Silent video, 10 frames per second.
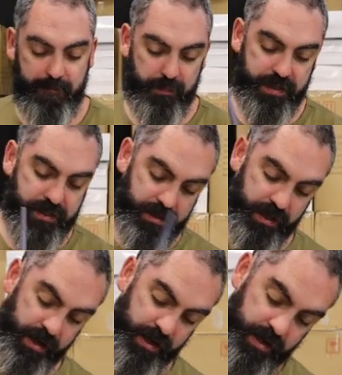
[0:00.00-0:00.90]

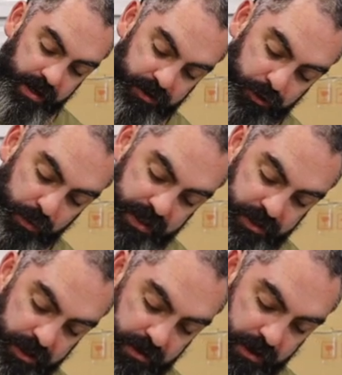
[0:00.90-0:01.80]
This is always
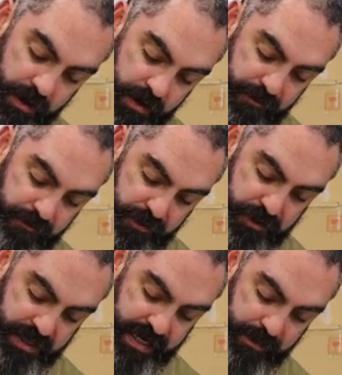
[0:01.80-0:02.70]
a good
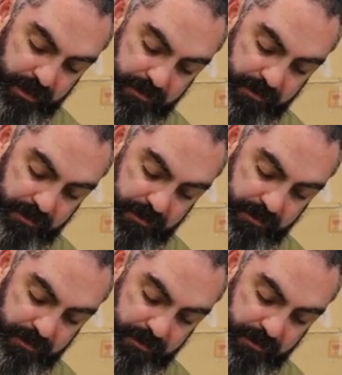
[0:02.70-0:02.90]
first step.